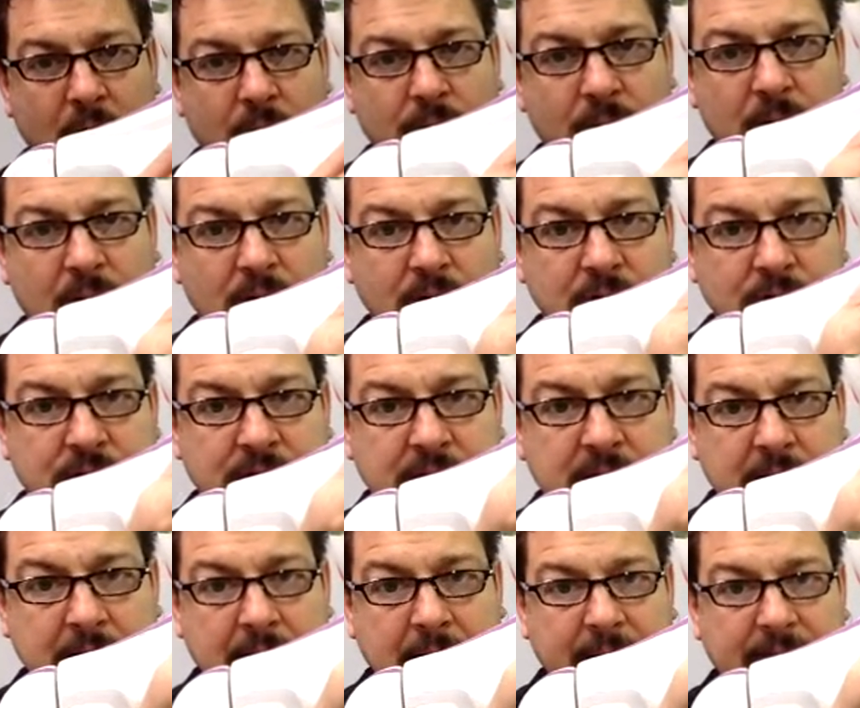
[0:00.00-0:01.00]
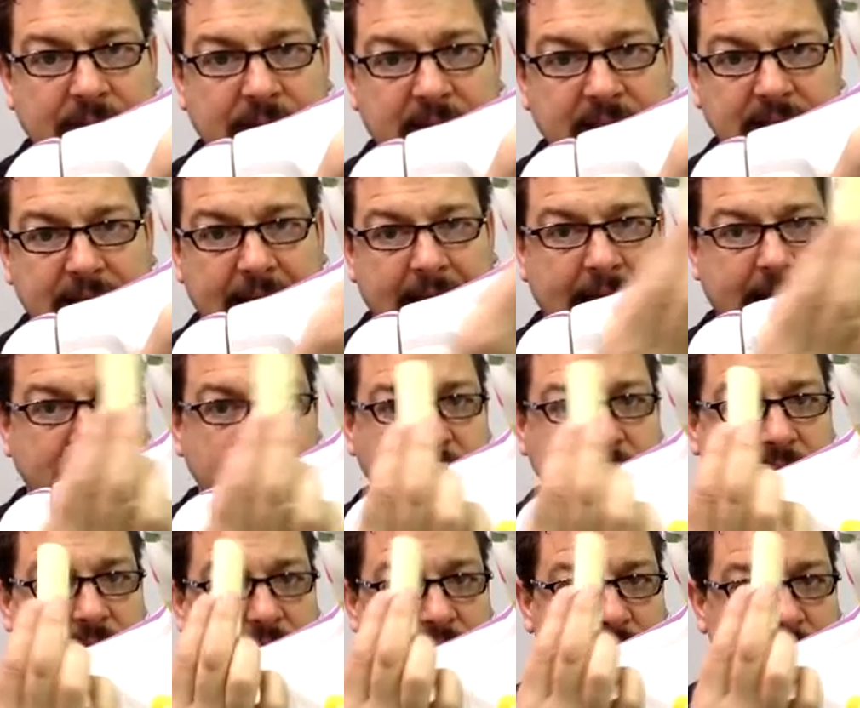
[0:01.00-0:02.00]
almost this
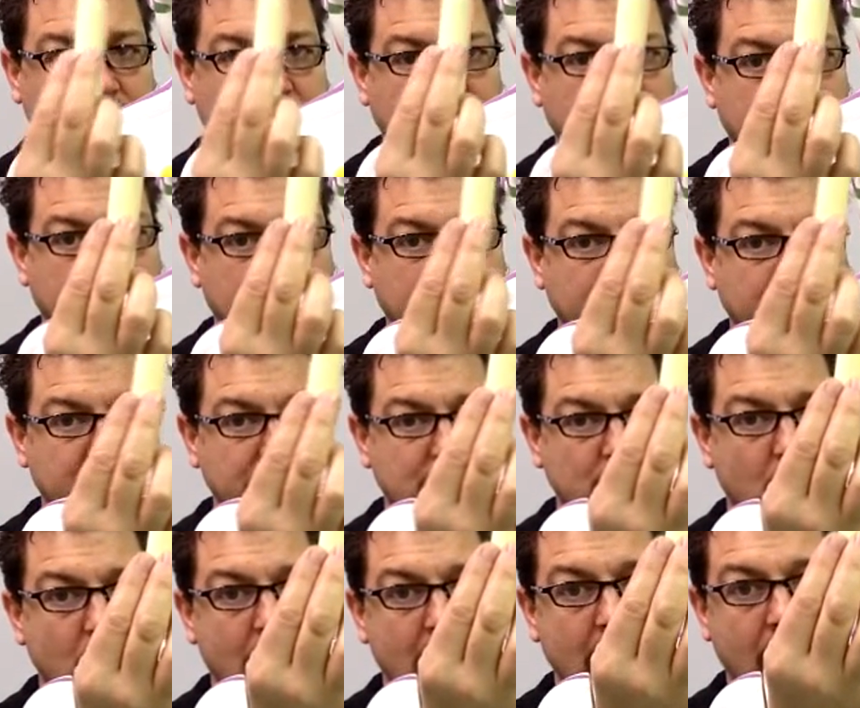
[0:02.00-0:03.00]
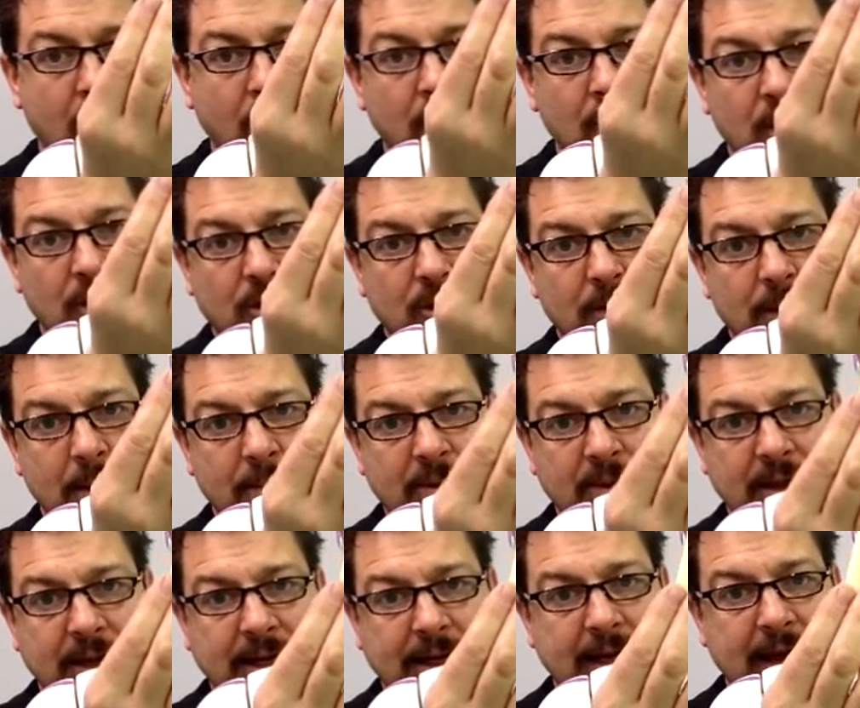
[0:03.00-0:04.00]
anterior here as well. Remember
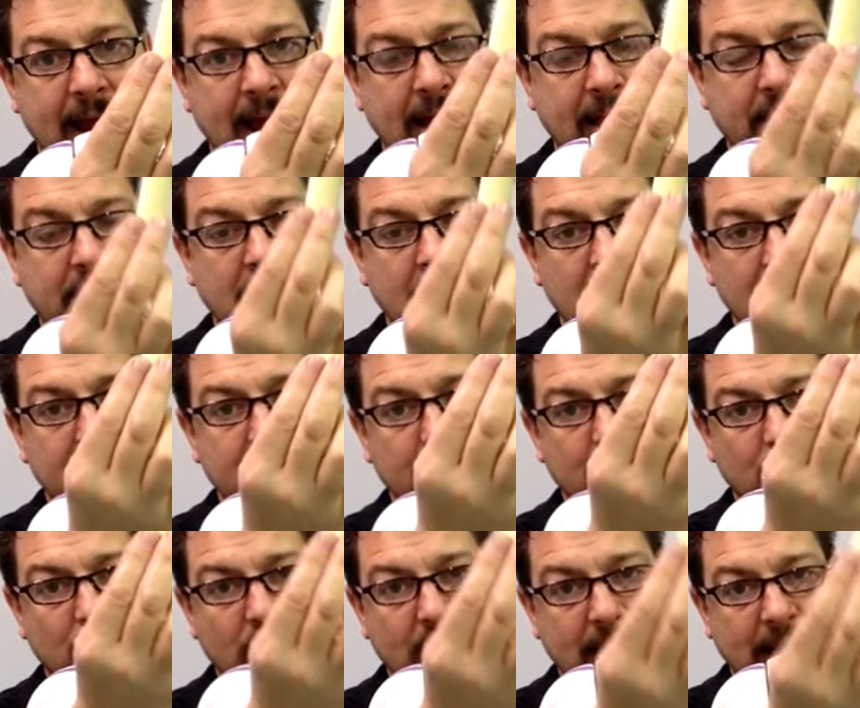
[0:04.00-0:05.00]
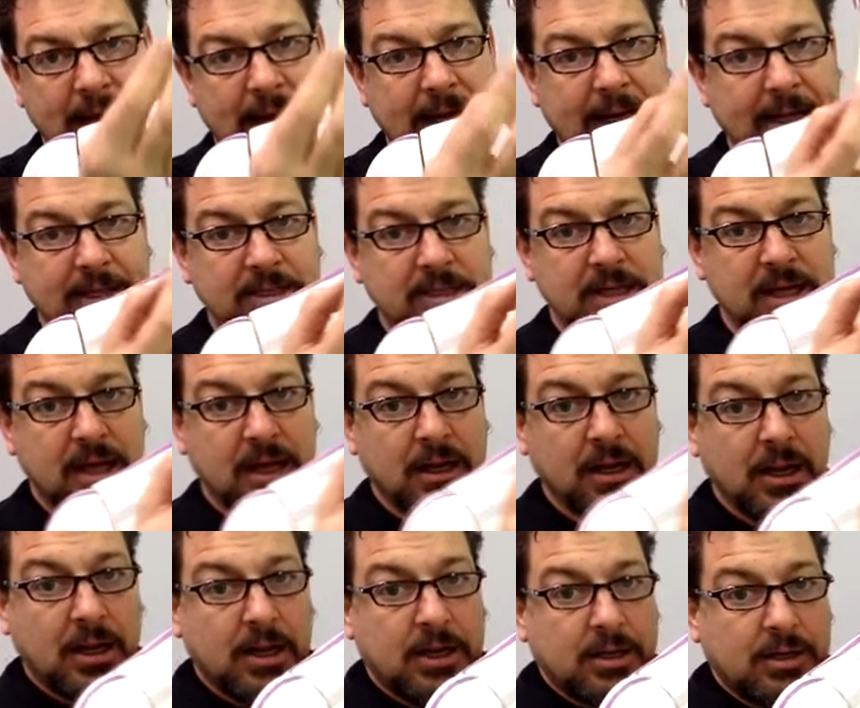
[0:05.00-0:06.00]
that again, the meridian is
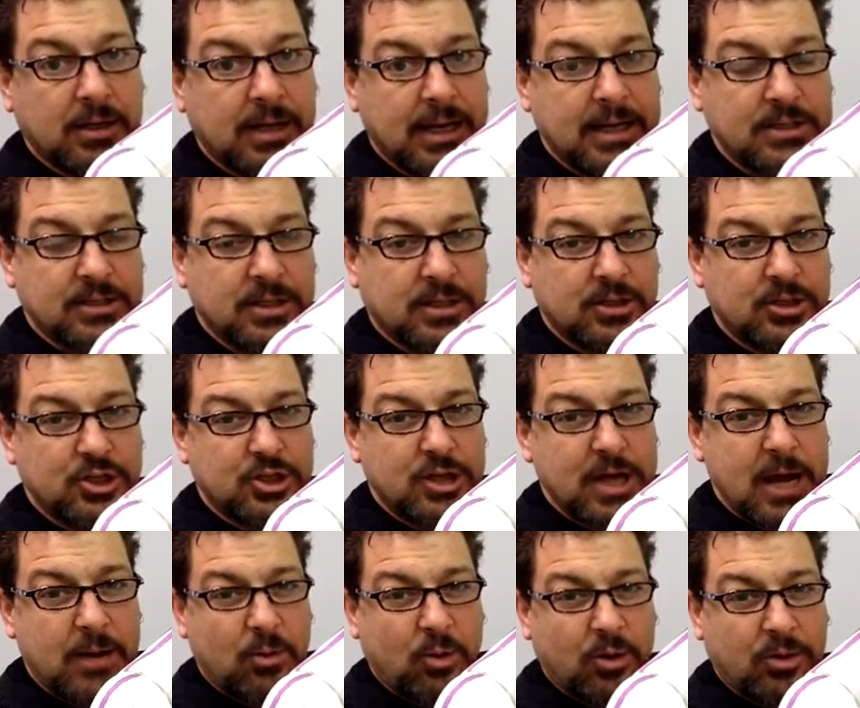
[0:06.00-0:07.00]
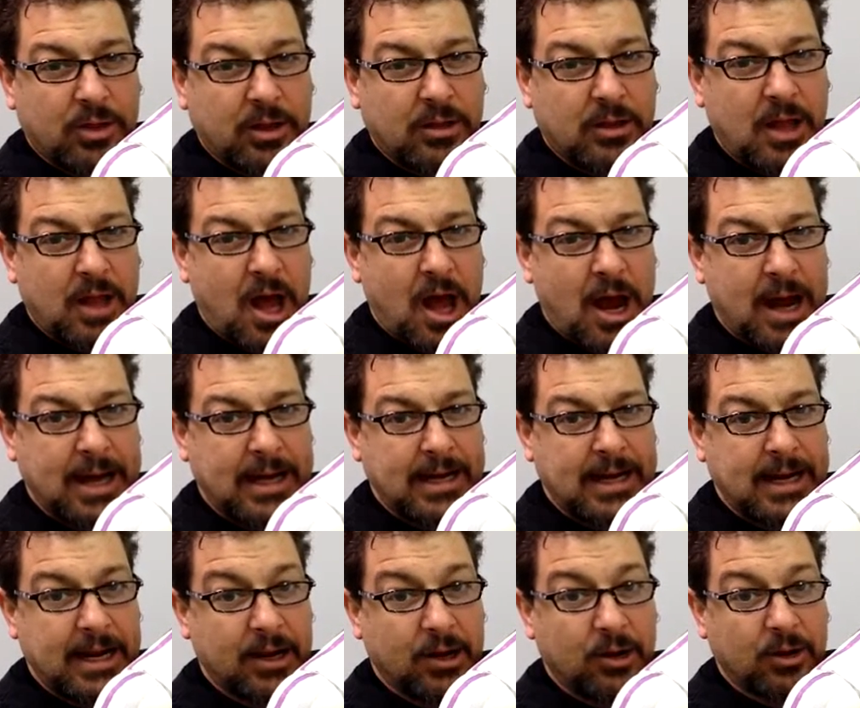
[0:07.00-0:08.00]
the line
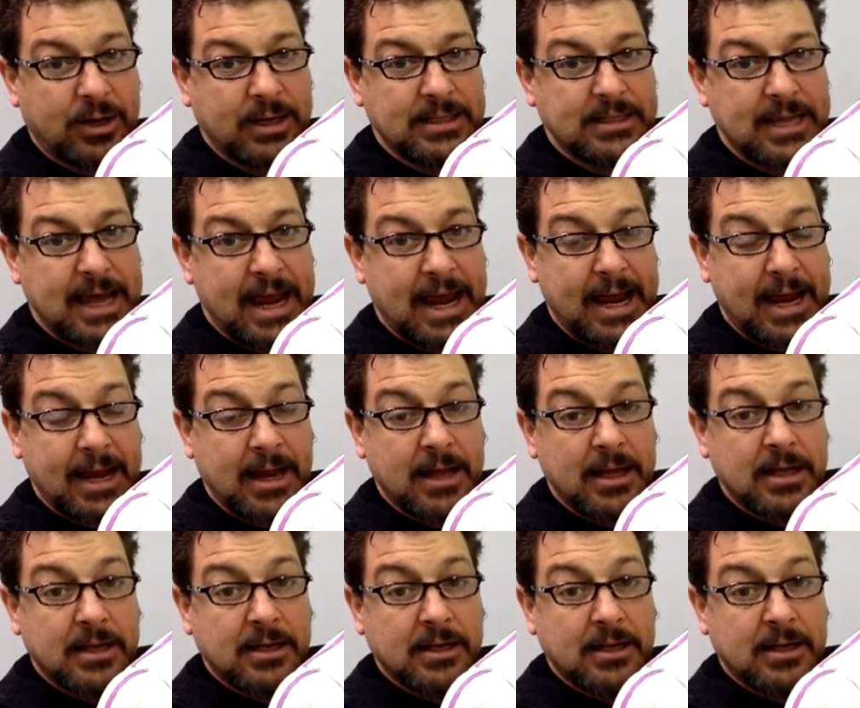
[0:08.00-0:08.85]
here is the